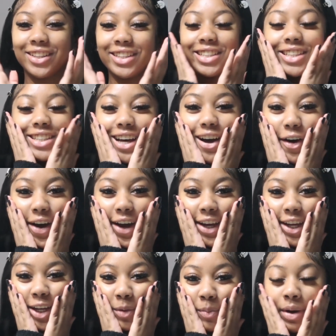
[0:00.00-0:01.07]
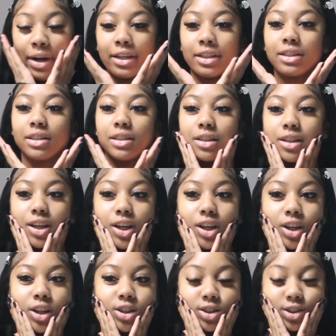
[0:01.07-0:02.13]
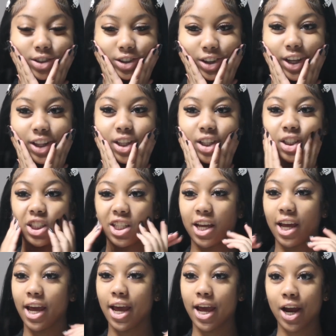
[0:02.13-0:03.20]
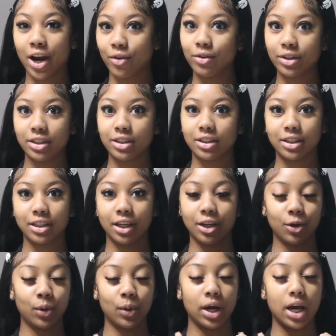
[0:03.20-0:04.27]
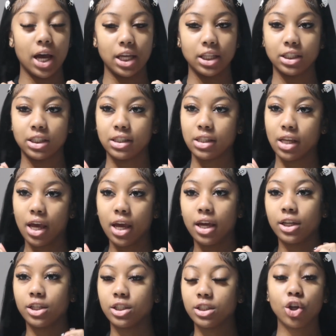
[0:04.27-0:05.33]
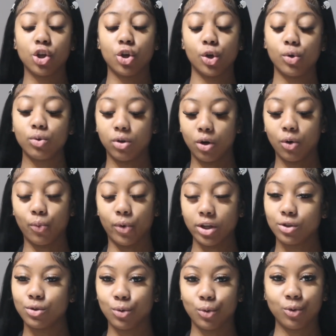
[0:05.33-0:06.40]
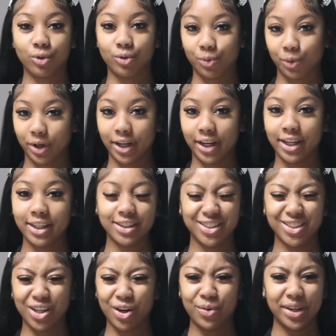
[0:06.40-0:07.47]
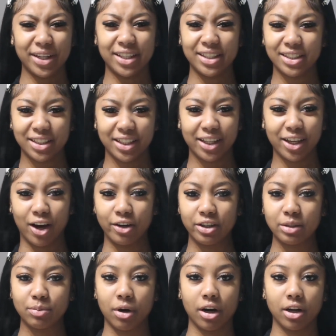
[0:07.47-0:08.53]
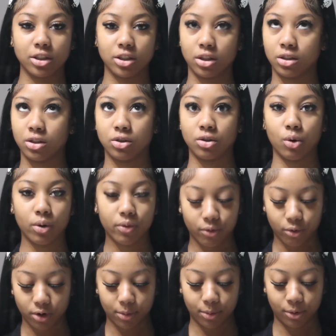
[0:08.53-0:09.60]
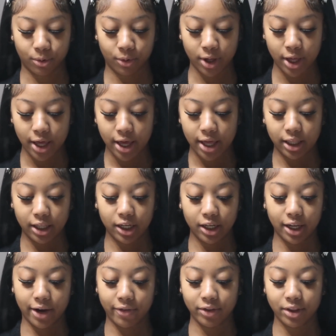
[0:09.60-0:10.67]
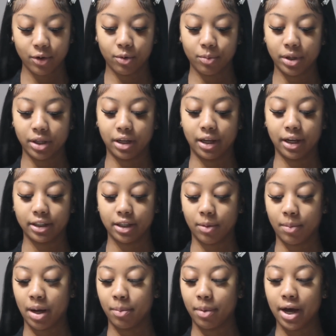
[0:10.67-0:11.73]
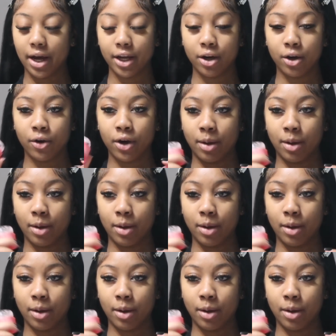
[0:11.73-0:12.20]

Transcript: This is how I get my skin to look like this every single day. It's a cute little 1, 2, 3. It's so easy. All these products are so affordable. Literally everything will be linked in my bio.